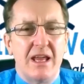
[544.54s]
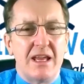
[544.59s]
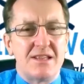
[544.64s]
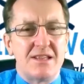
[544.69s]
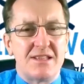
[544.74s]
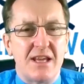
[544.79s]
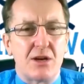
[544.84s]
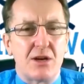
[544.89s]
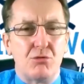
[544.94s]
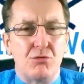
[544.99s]

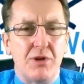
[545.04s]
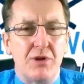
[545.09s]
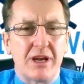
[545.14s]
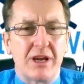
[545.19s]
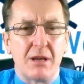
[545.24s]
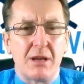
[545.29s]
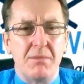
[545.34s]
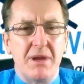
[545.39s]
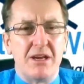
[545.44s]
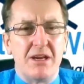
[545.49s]
Is that a
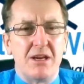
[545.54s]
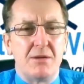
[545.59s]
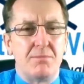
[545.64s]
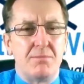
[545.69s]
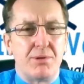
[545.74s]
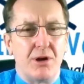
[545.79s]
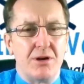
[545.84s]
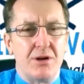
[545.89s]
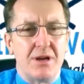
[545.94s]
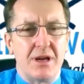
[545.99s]

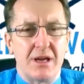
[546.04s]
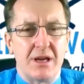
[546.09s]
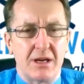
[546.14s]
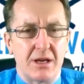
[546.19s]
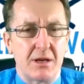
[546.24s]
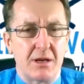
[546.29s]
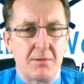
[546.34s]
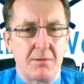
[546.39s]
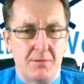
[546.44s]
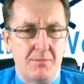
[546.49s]
recommended
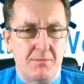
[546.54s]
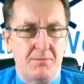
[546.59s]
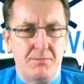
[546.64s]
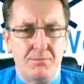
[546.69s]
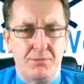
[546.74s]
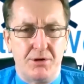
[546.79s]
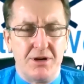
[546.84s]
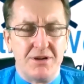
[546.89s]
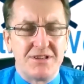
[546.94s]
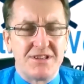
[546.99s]

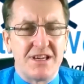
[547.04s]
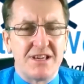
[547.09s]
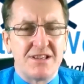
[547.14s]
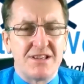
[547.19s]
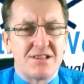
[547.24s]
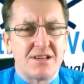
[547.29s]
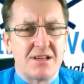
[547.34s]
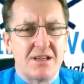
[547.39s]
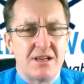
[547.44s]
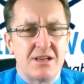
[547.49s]

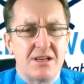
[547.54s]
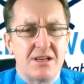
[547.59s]
process?